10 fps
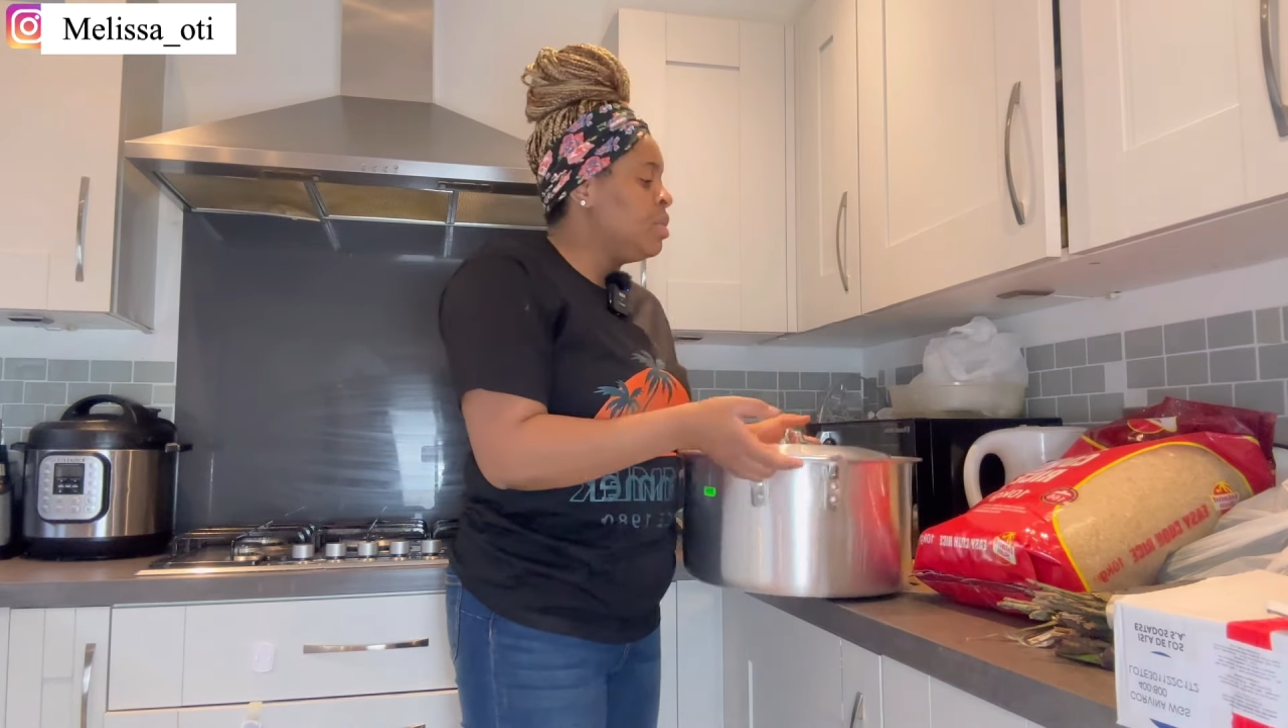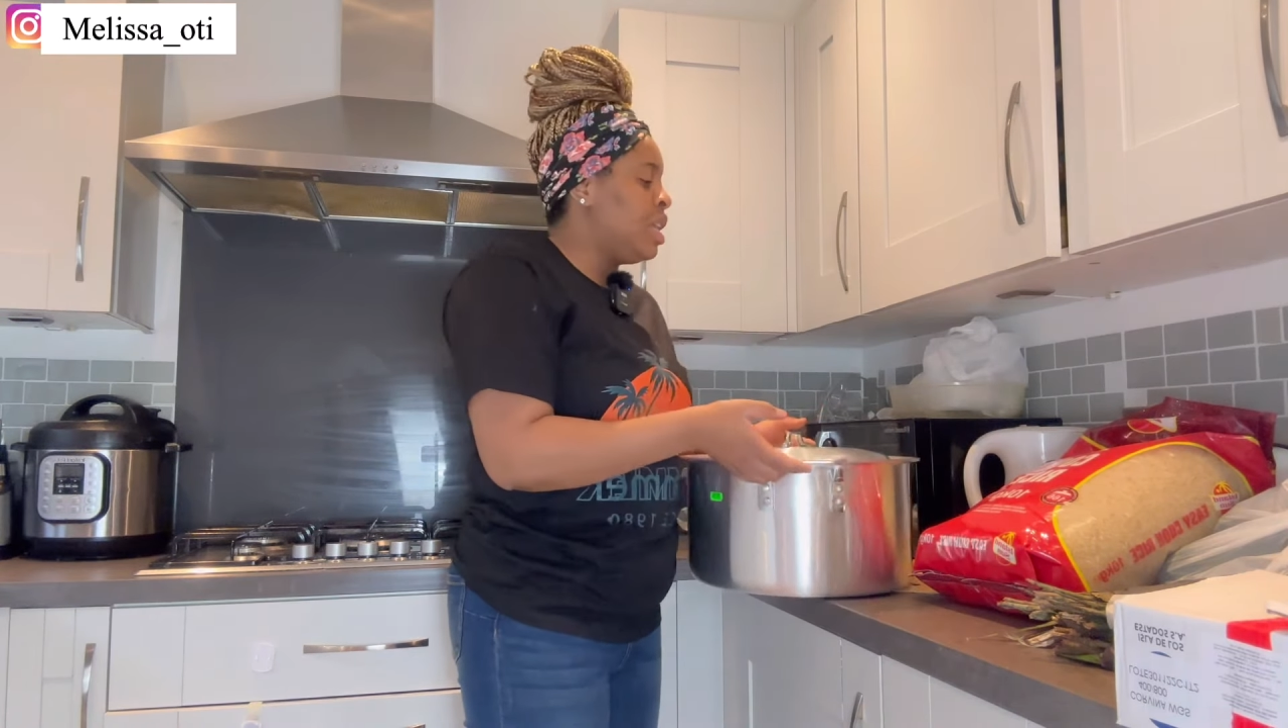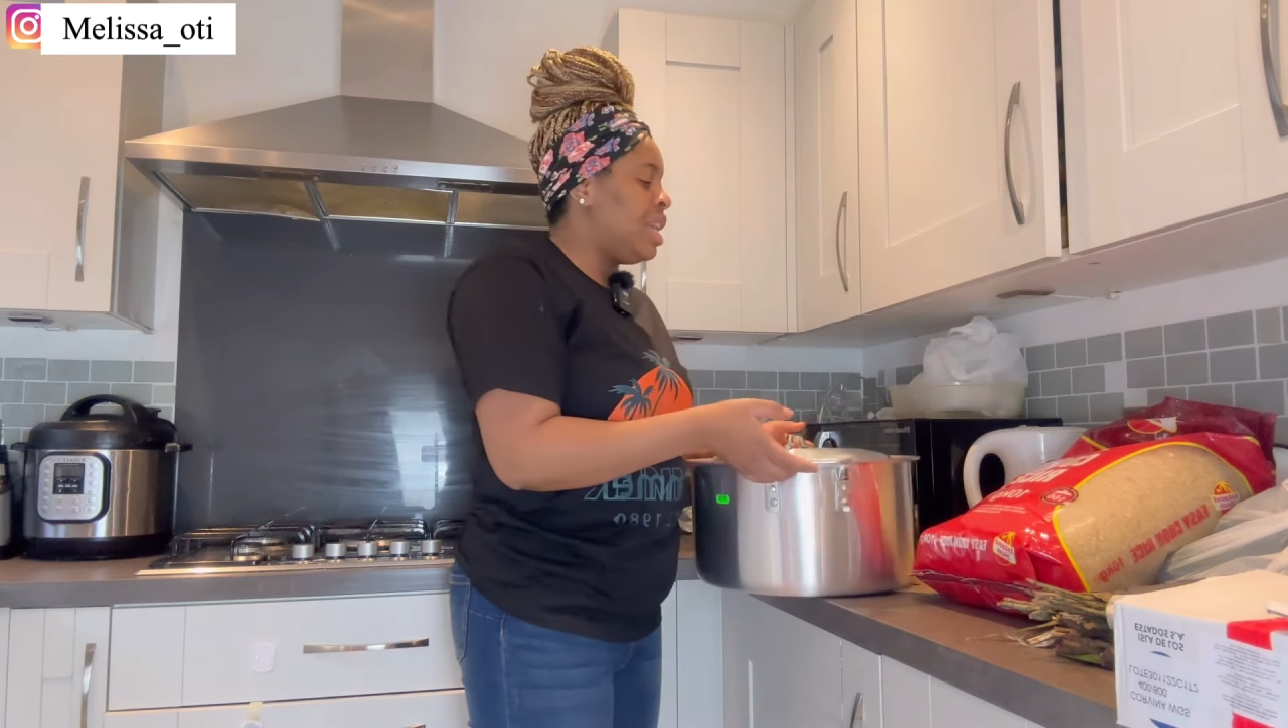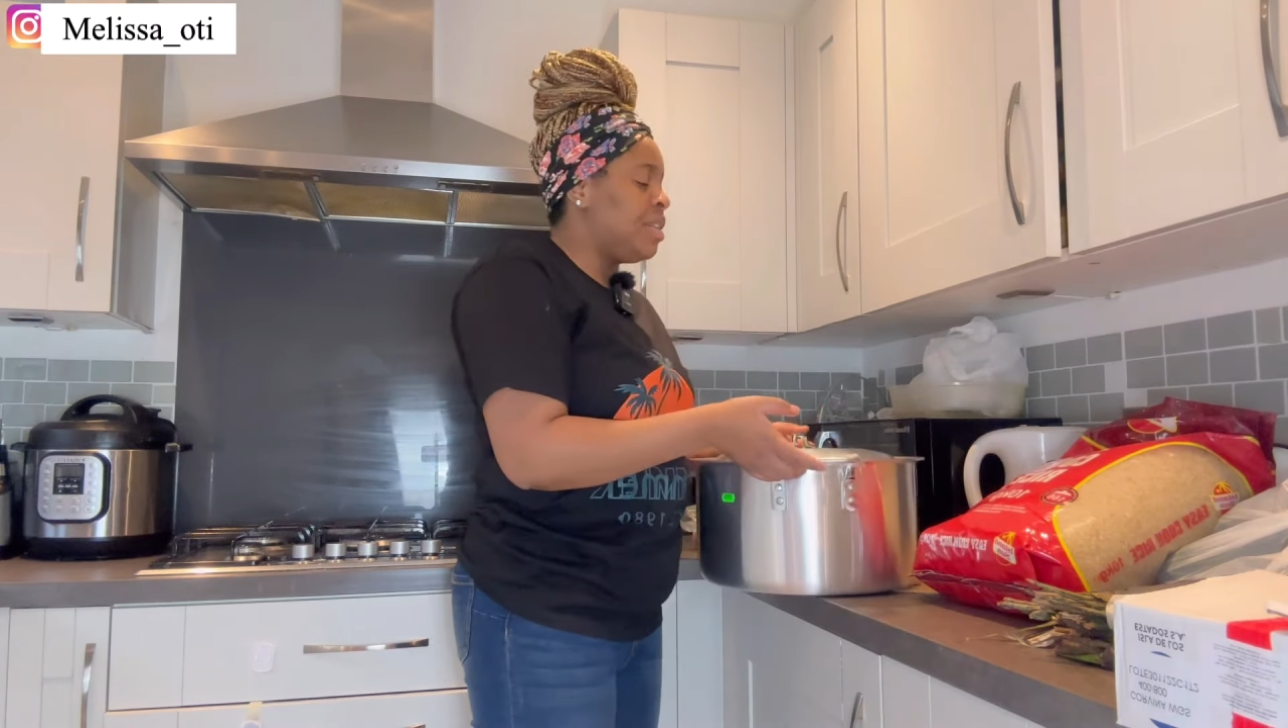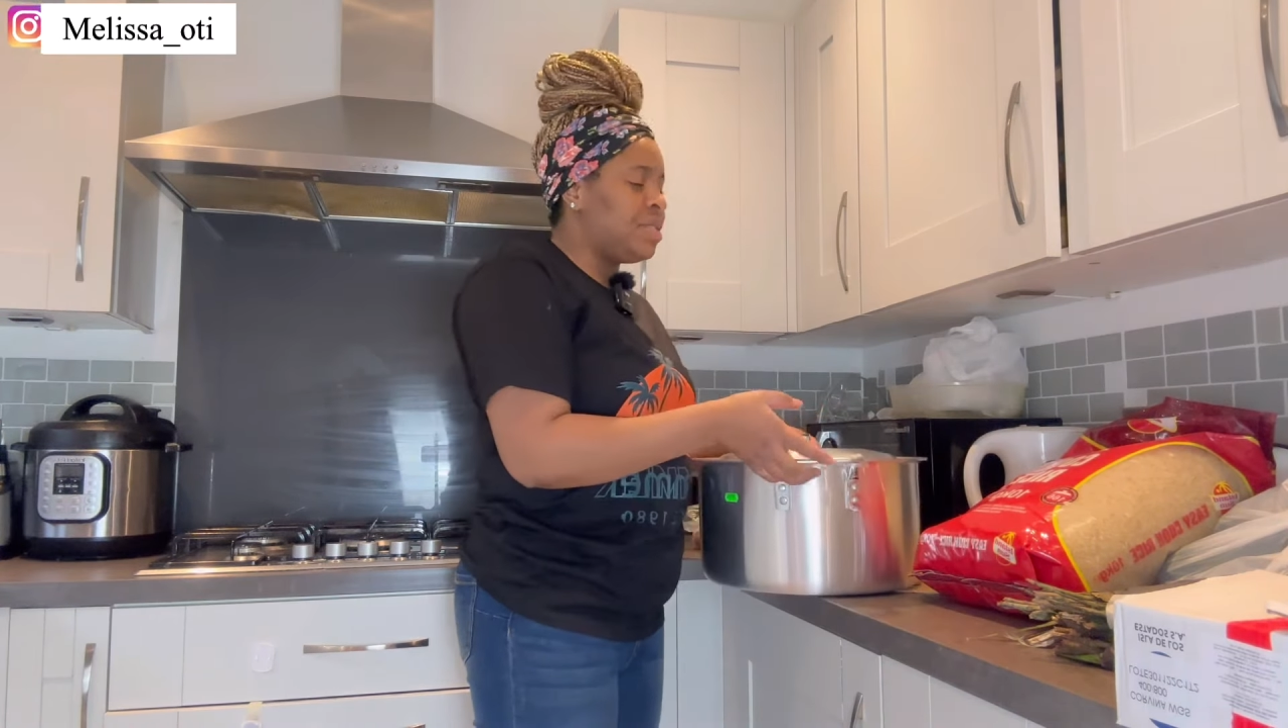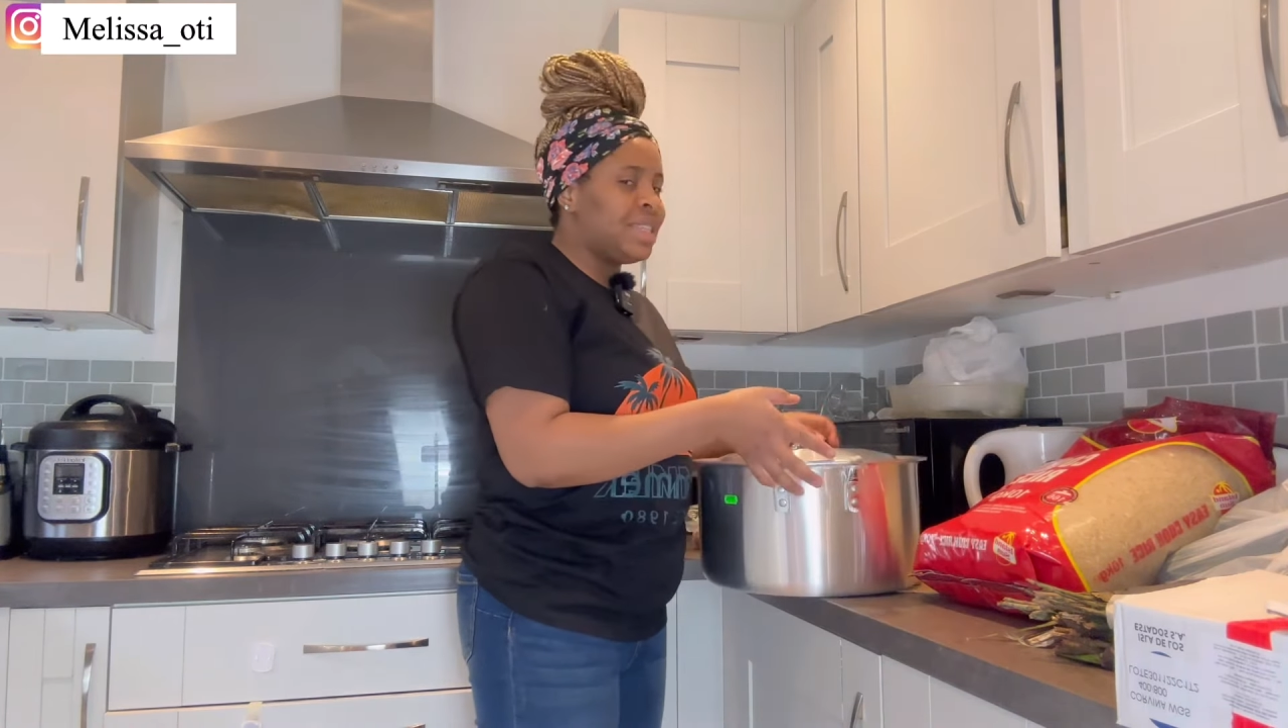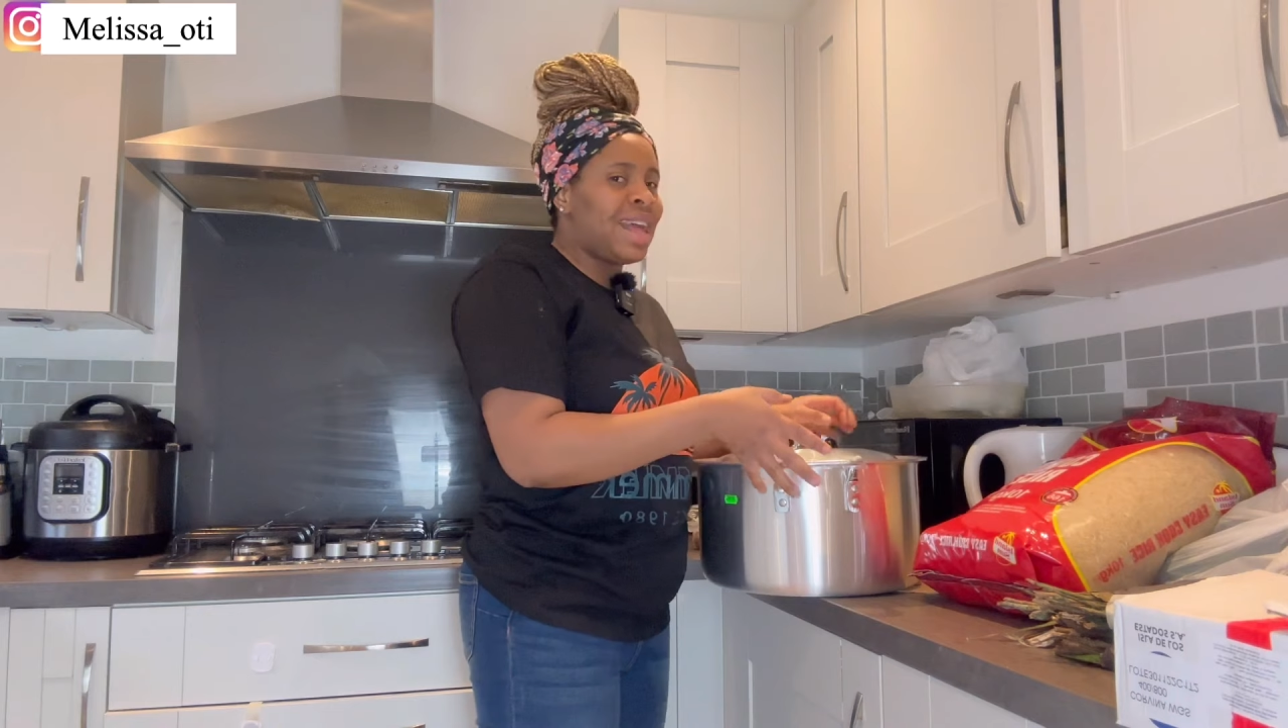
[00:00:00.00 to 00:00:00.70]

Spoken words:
It gives it